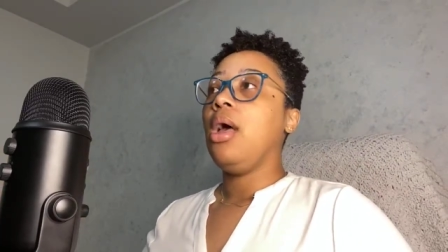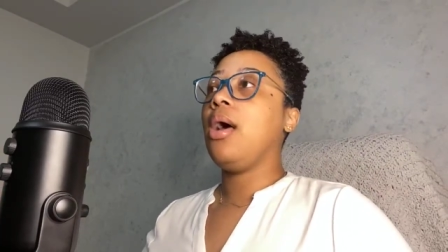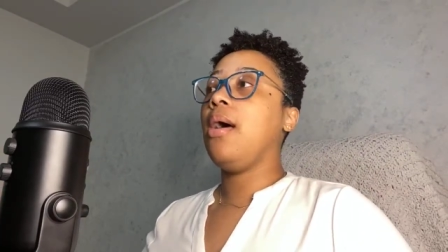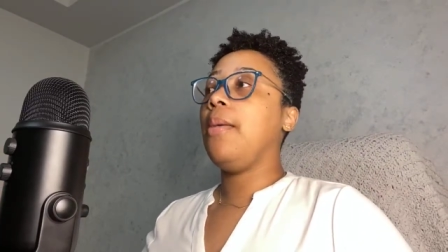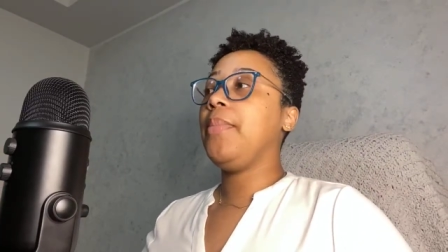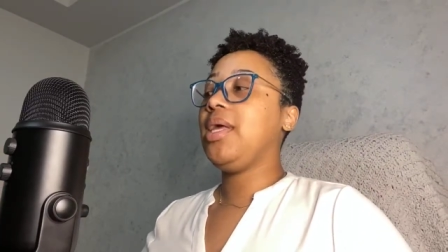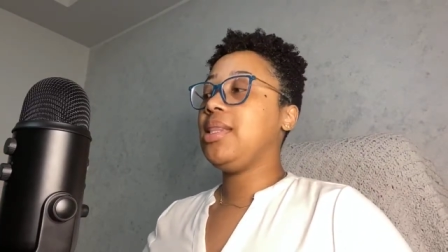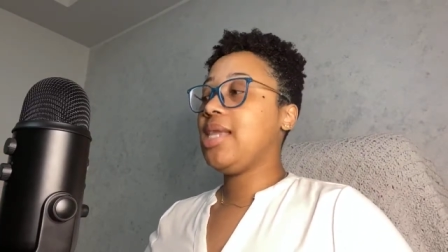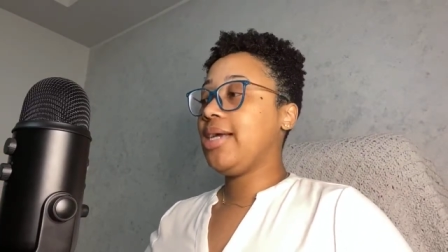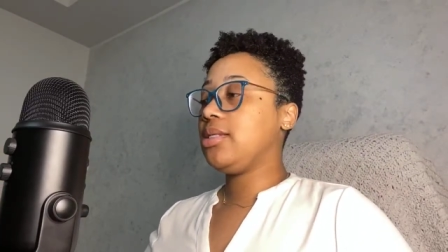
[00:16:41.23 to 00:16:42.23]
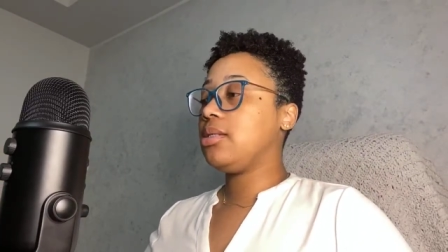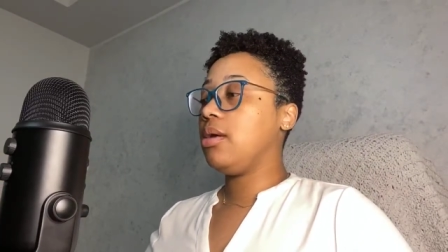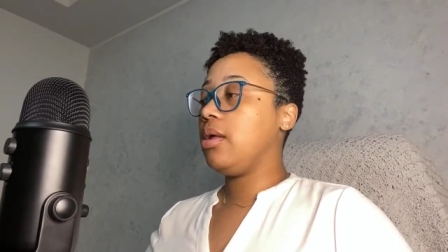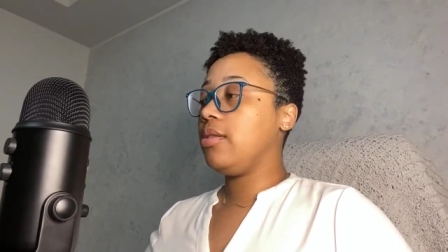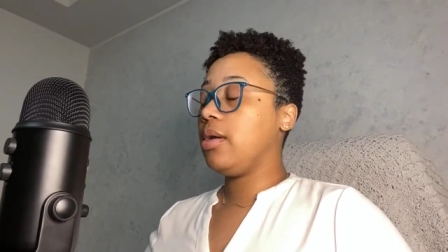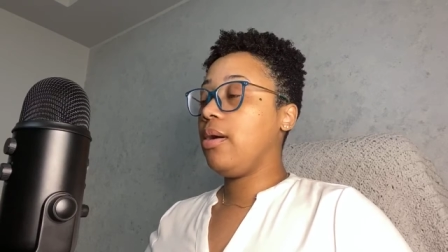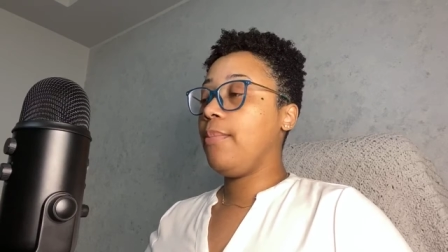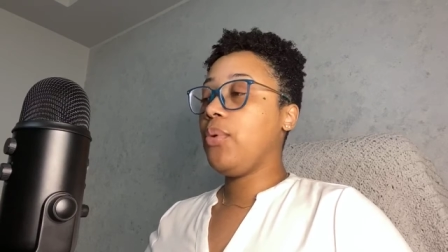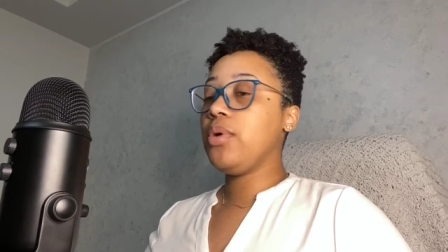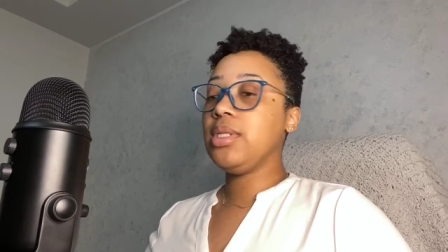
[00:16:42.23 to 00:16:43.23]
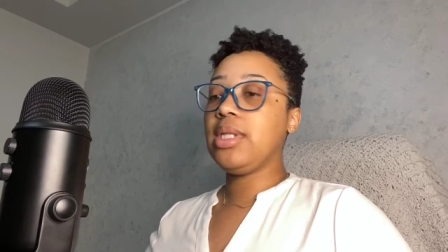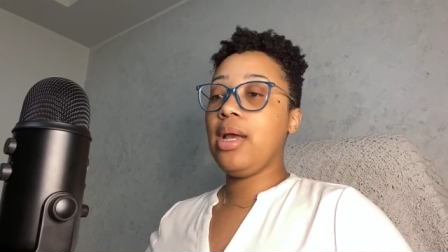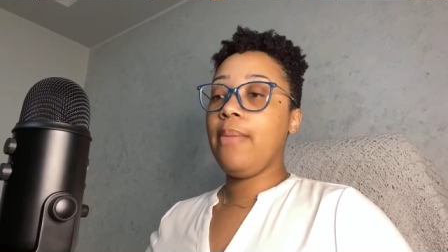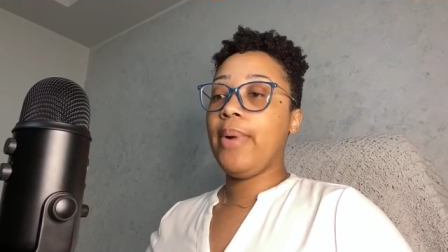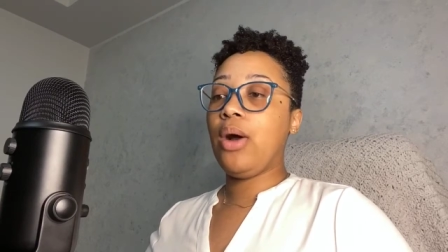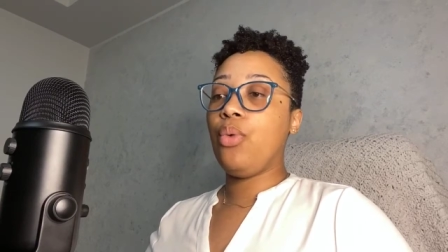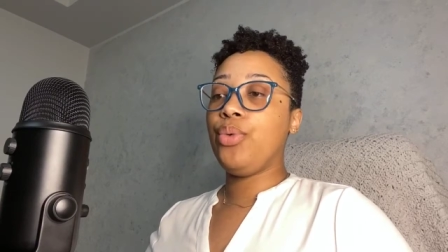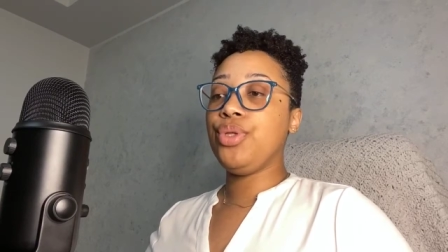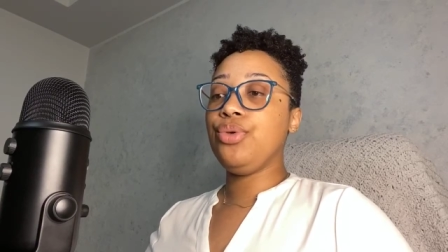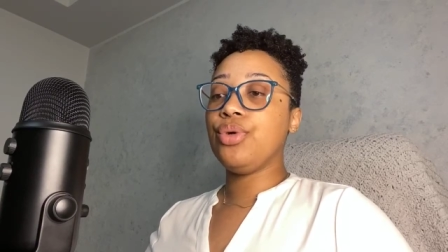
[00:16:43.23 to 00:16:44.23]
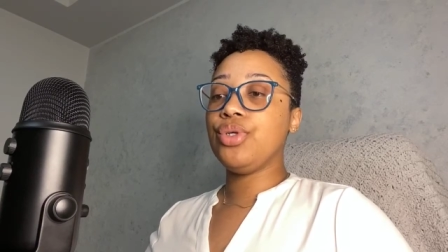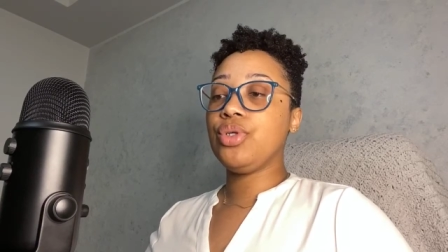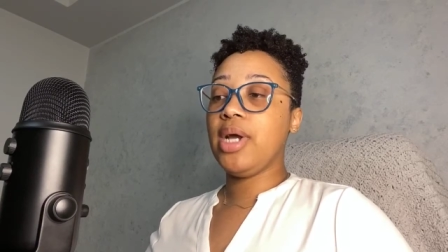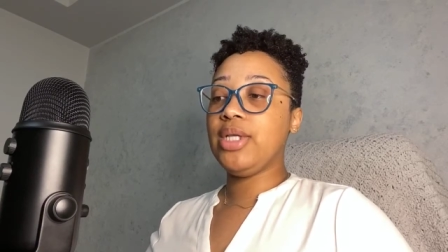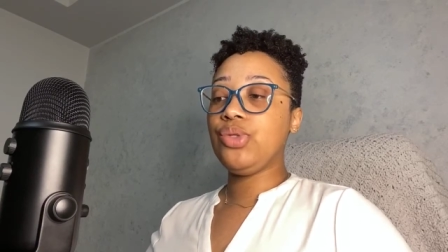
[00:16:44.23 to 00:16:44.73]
Um, and that's the the important thing about when you're trying